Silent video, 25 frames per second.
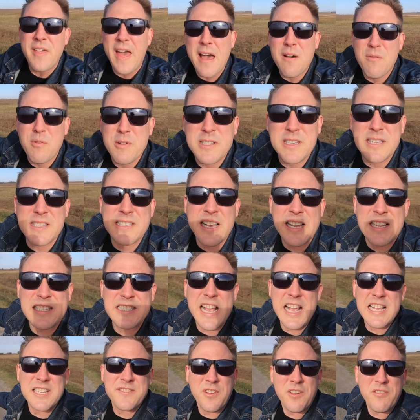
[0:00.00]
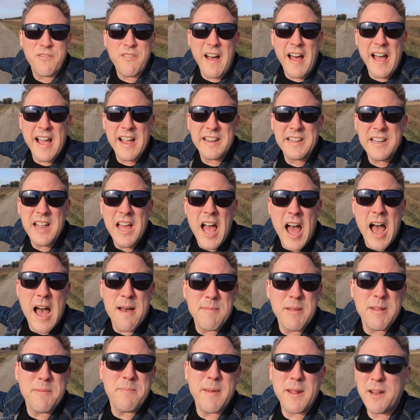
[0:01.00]
That was a successful find.
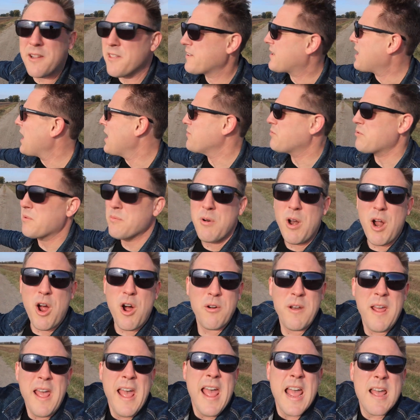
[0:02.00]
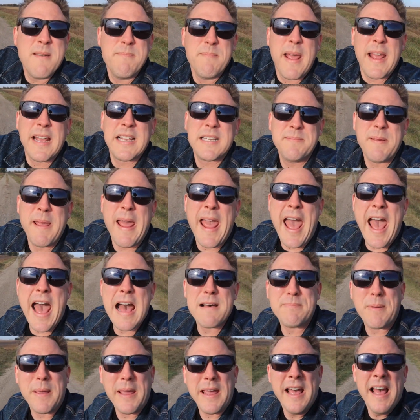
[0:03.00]
I'm in the middle of the country road. It makes me
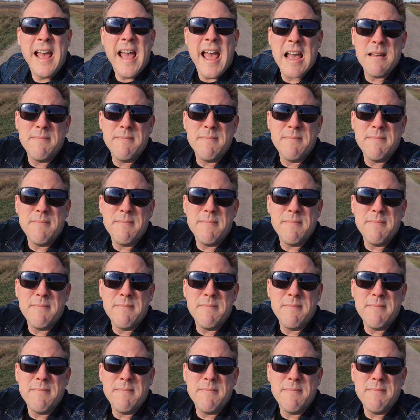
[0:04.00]
happy.